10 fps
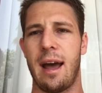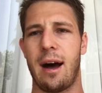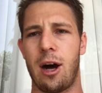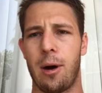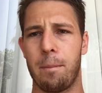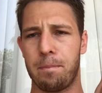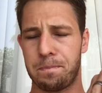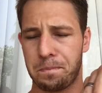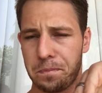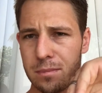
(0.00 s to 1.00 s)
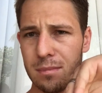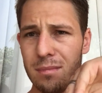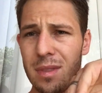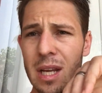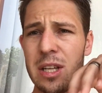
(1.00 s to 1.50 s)

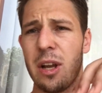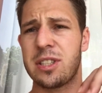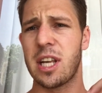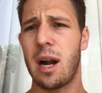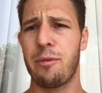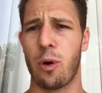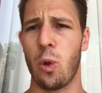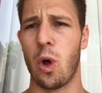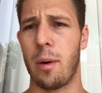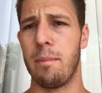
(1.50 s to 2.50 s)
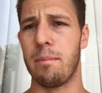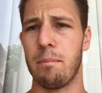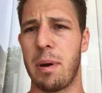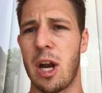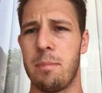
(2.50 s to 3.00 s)
you're set up for a lot
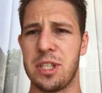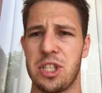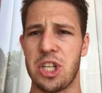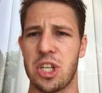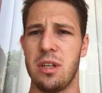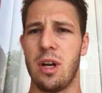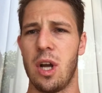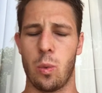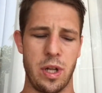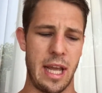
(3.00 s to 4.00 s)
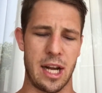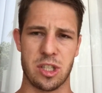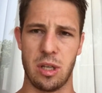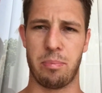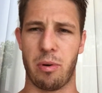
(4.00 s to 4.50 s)
better position when you
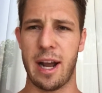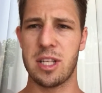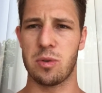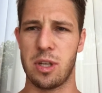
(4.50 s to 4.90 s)
actually brace.